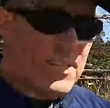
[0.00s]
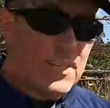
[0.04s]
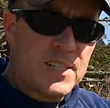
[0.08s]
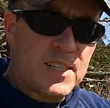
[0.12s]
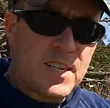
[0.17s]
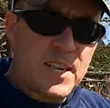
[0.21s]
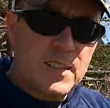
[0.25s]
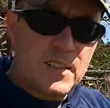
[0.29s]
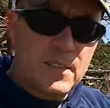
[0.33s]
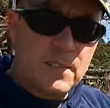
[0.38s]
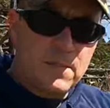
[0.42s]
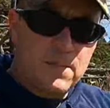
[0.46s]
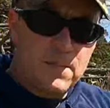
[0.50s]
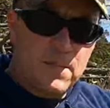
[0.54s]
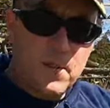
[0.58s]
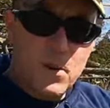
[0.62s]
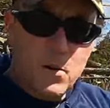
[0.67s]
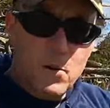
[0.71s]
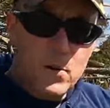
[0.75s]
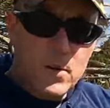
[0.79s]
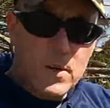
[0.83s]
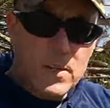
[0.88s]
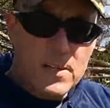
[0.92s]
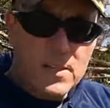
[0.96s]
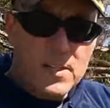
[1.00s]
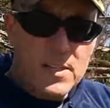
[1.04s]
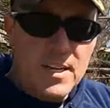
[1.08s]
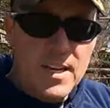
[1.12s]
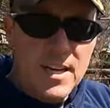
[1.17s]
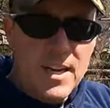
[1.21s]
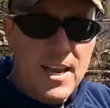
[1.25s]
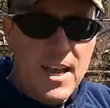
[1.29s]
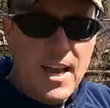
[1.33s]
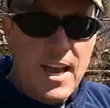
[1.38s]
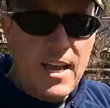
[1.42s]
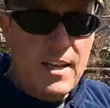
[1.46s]
set the
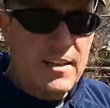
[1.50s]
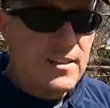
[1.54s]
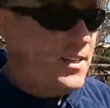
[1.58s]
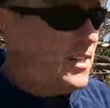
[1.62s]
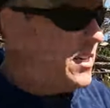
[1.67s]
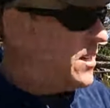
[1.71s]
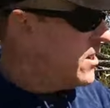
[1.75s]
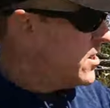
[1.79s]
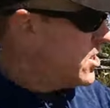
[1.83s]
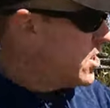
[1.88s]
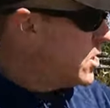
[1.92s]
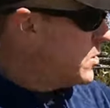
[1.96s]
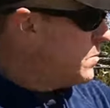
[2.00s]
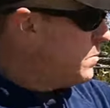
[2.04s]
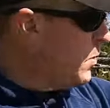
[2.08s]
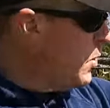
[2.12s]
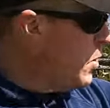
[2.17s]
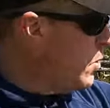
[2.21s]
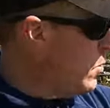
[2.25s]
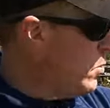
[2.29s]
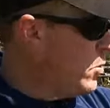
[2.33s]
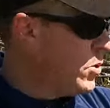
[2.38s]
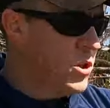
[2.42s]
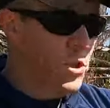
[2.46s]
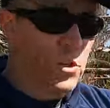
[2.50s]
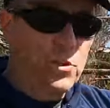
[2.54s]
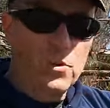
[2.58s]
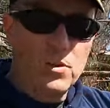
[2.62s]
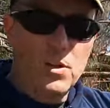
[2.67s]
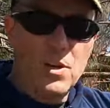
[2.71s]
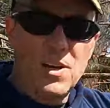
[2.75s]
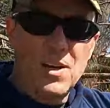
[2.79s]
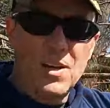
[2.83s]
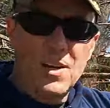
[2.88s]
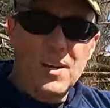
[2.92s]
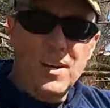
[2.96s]
focus and the
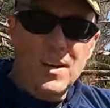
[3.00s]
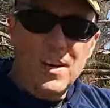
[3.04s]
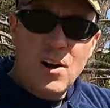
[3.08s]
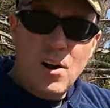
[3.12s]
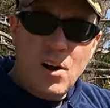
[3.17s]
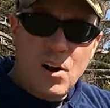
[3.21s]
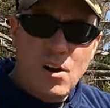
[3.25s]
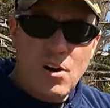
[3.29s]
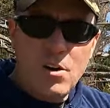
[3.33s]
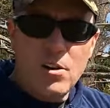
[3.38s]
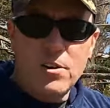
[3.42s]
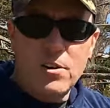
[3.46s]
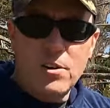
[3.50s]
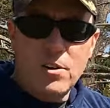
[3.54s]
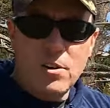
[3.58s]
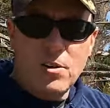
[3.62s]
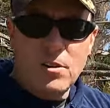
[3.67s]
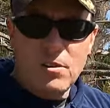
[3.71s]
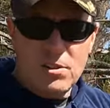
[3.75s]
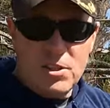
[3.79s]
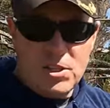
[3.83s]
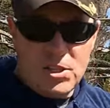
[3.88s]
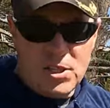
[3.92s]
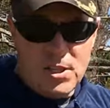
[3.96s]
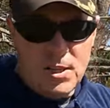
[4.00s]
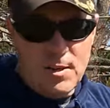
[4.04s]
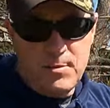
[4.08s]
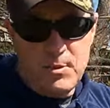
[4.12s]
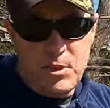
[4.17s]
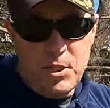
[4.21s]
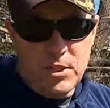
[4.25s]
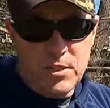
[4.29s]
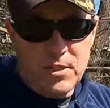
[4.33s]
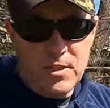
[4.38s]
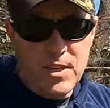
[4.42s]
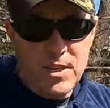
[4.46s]
exposure on our
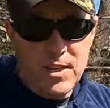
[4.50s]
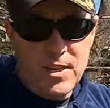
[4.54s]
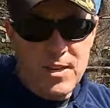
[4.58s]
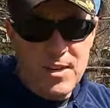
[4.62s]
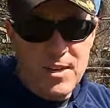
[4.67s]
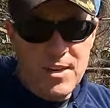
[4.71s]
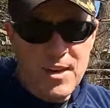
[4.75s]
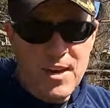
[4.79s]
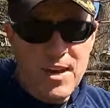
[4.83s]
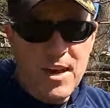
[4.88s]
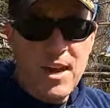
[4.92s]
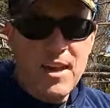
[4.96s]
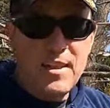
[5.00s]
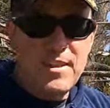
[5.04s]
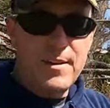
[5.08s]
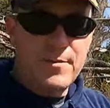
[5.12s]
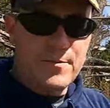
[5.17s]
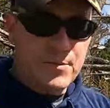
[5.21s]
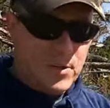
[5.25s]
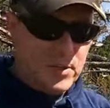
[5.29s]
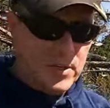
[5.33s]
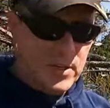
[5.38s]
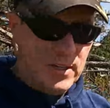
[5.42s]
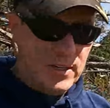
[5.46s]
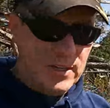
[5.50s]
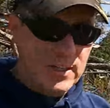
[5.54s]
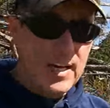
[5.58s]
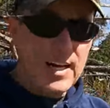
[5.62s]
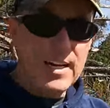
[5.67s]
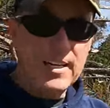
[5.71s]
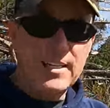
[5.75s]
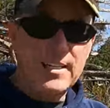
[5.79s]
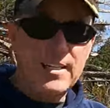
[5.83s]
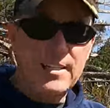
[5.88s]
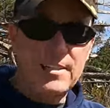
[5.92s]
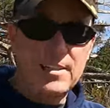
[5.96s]
subject, and then we're going to
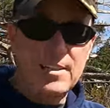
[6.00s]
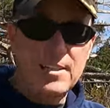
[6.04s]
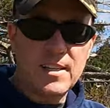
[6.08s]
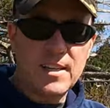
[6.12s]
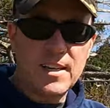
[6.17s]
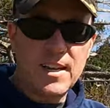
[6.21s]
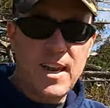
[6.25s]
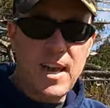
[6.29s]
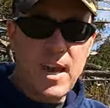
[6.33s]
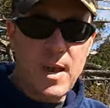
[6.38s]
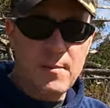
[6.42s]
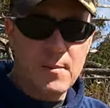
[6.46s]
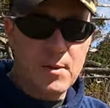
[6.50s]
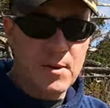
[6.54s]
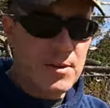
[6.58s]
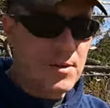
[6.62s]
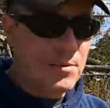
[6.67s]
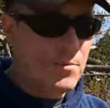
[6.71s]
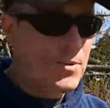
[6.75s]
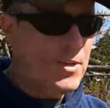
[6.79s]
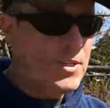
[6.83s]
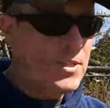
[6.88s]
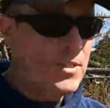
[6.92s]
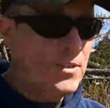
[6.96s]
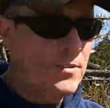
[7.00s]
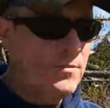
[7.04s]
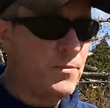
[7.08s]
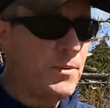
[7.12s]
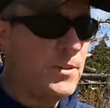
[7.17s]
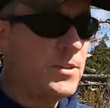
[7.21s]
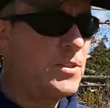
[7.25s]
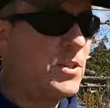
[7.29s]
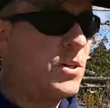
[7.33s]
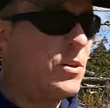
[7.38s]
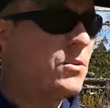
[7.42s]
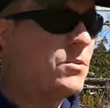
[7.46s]
lock it into the camera. The reason
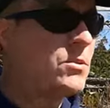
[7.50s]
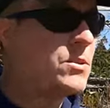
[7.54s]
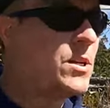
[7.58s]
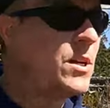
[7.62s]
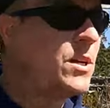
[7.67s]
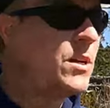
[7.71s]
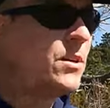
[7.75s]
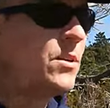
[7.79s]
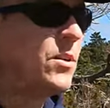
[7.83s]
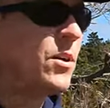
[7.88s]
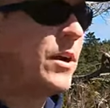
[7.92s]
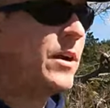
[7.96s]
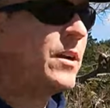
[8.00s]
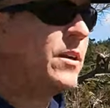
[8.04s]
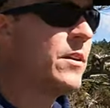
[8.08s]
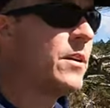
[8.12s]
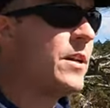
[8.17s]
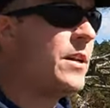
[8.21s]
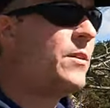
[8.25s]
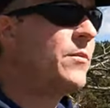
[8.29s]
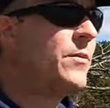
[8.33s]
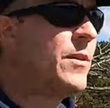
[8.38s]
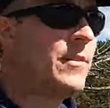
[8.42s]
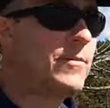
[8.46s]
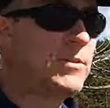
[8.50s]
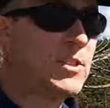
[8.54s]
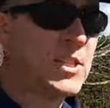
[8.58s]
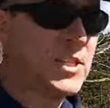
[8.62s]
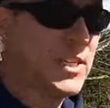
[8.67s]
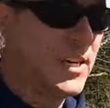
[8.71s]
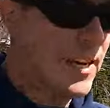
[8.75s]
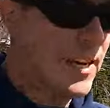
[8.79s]
if we don't, hang on here, we have